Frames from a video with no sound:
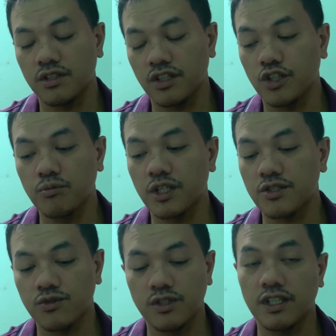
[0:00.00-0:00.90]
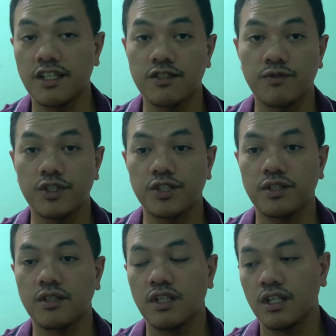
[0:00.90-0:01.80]
earbuds to the latest
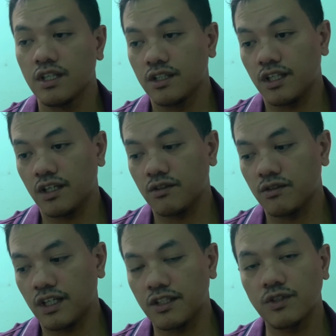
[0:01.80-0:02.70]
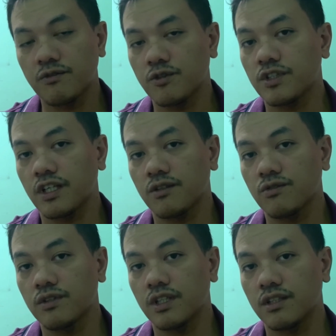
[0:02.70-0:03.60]
version. Now, I do have to tell
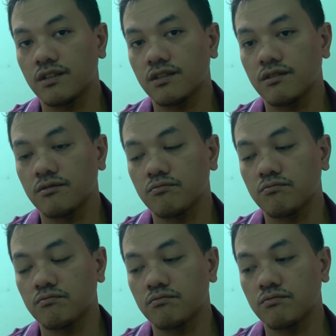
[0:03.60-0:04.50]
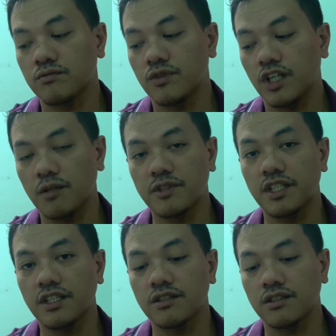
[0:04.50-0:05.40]
you that
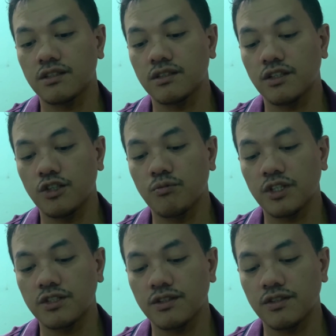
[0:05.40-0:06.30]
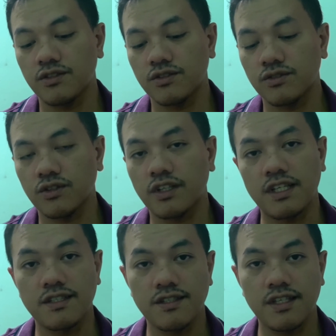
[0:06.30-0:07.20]
updating the earbuds is not
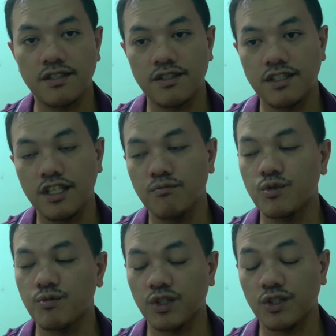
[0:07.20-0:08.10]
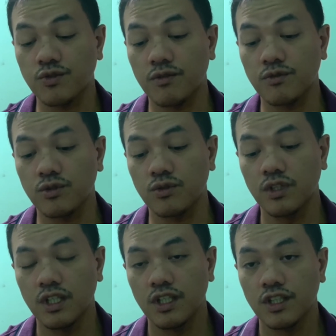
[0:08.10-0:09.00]
as easy as it seems, because you have to
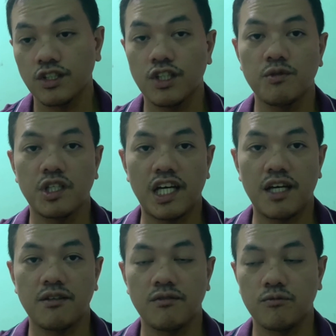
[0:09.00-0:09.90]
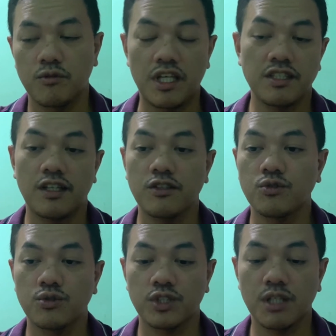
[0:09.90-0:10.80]
keep the app. They tell you
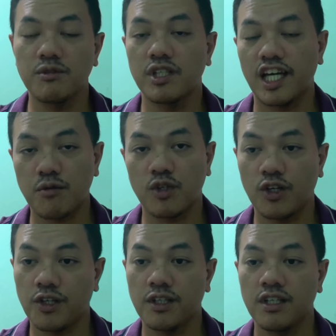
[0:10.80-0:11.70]
to keep the app on